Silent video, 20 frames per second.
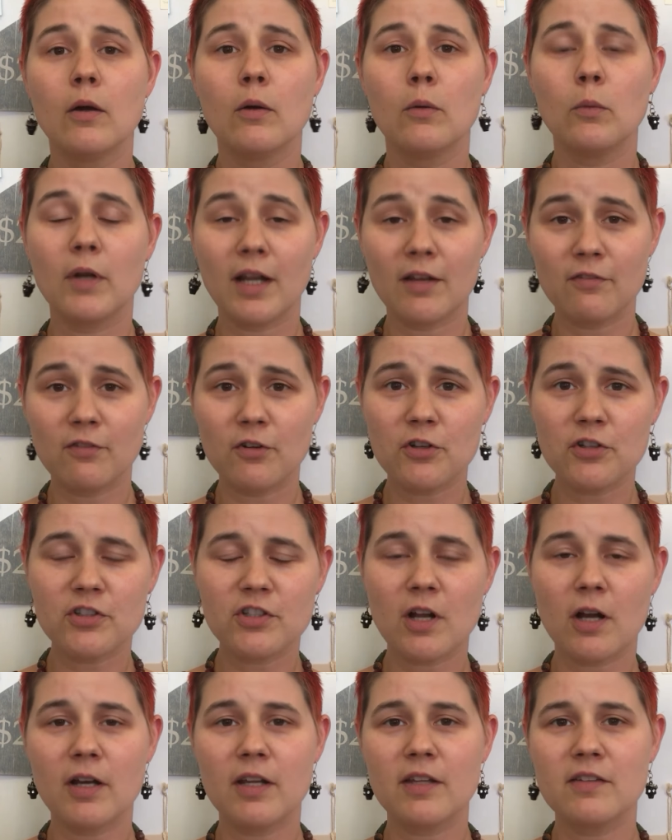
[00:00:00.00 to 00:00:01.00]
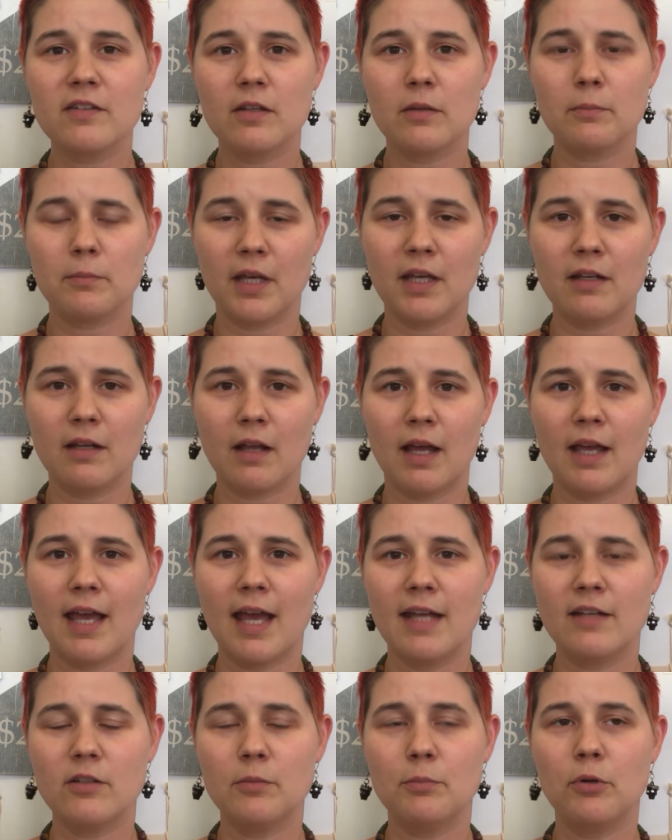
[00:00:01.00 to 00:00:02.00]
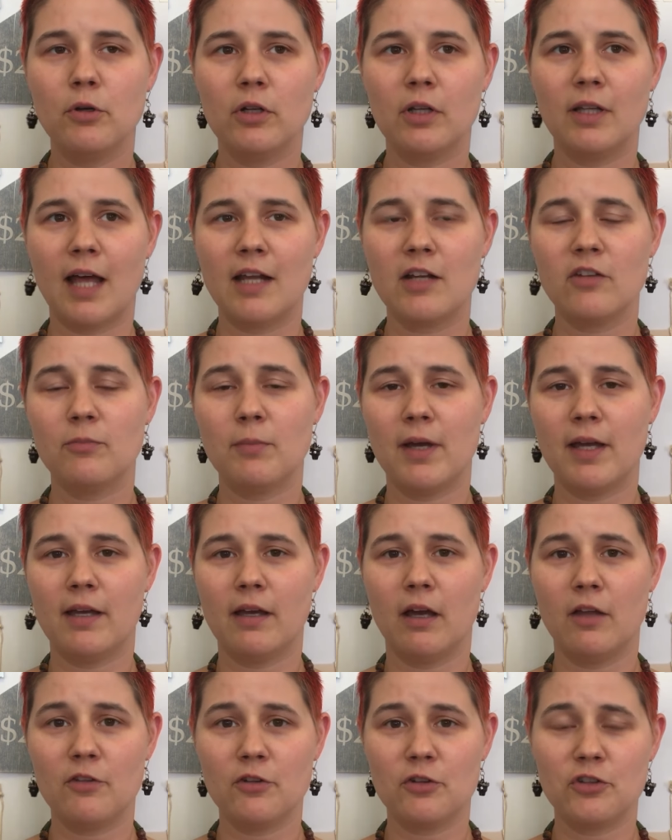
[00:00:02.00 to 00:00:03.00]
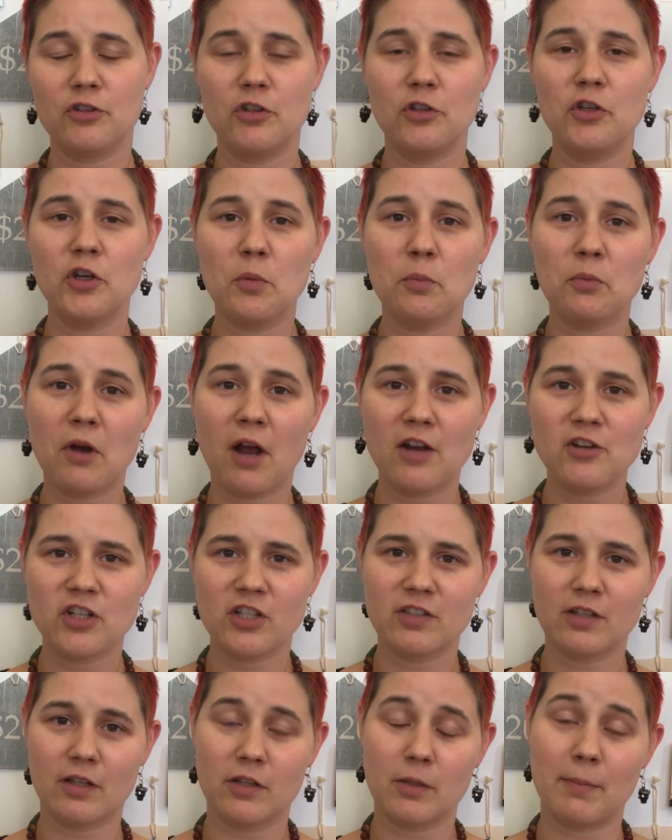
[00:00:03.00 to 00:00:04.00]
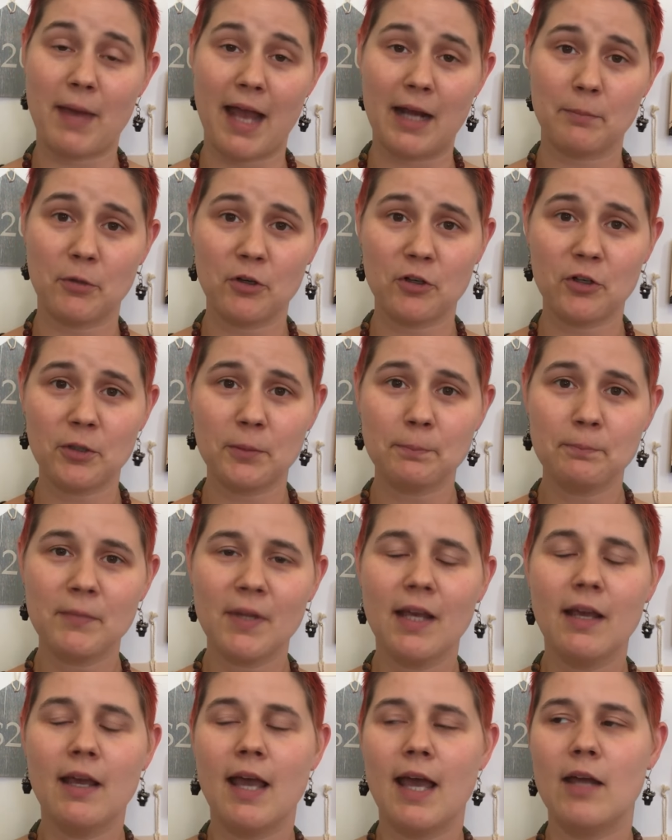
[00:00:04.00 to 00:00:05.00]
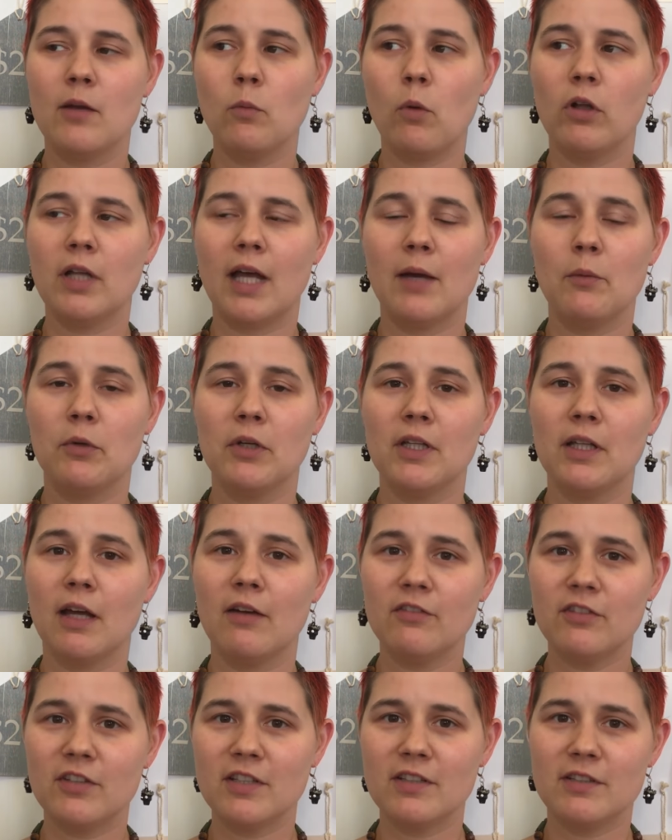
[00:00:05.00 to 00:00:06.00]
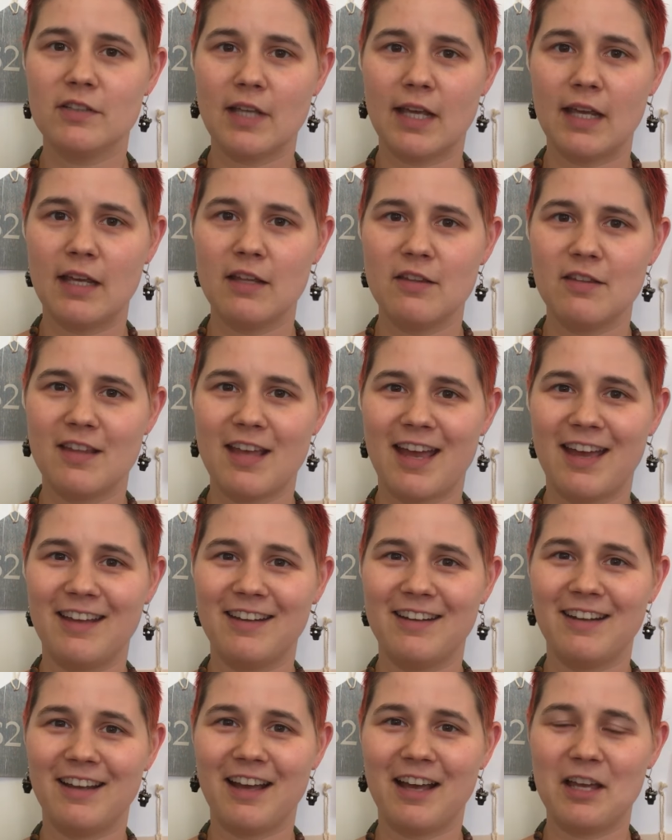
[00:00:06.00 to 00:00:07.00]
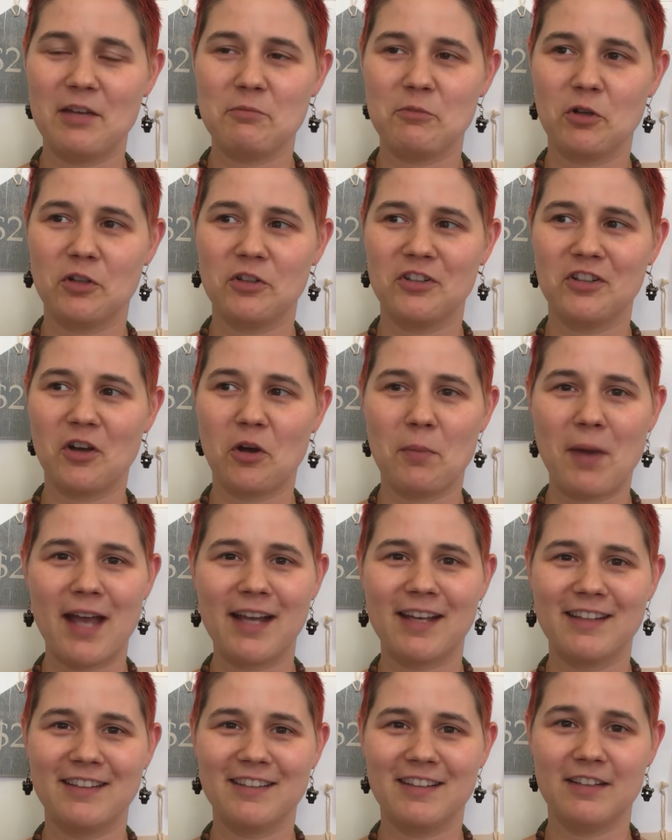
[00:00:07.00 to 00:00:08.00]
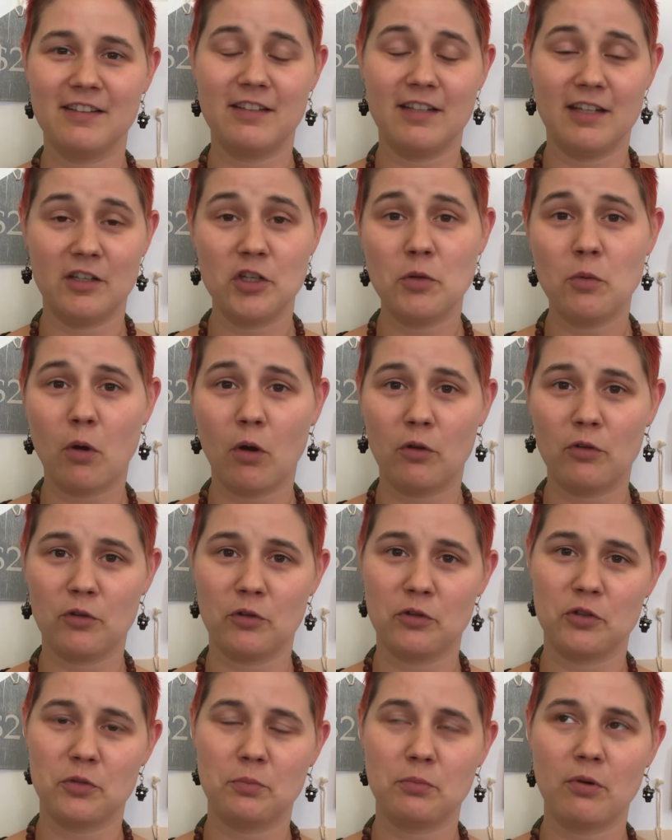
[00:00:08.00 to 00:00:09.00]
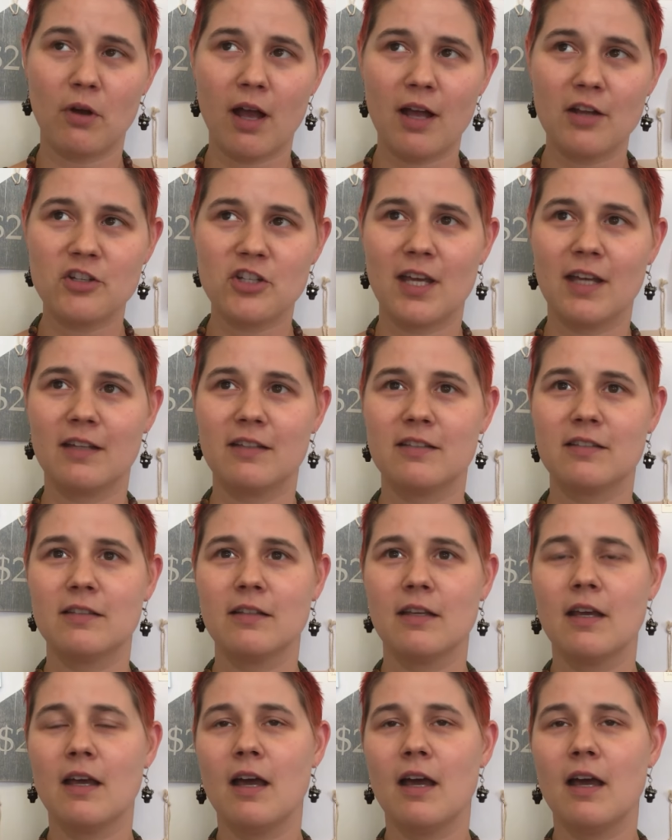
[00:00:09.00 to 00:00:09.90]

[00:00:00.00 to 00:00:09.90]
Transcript: When I first started Submit, I had to put a lot of my other studio projects on the back burner, and while I would love to say that I'm going to go back and continue all those projects,